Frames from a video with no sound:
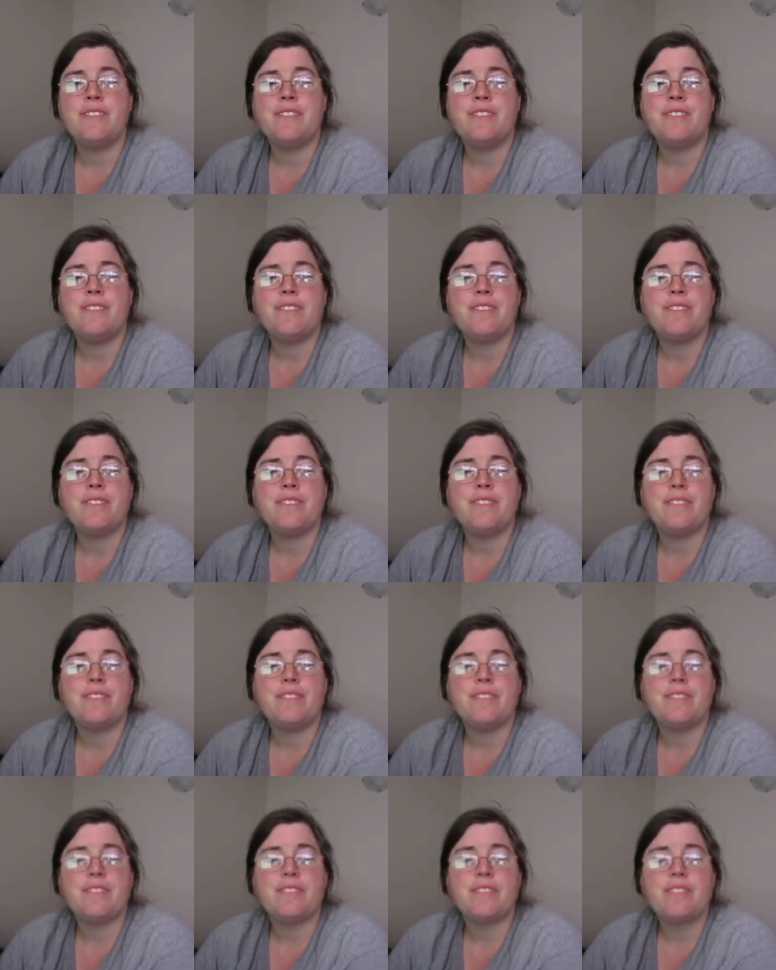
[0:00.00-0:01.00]

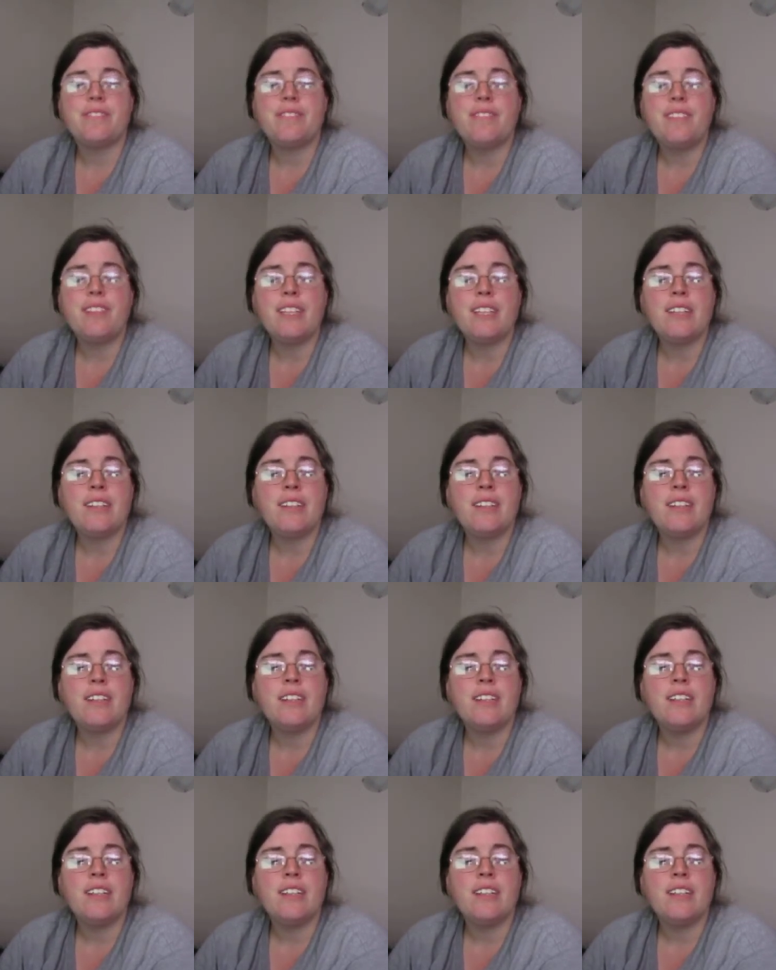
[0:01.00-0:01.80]
No one is speaking in this clip.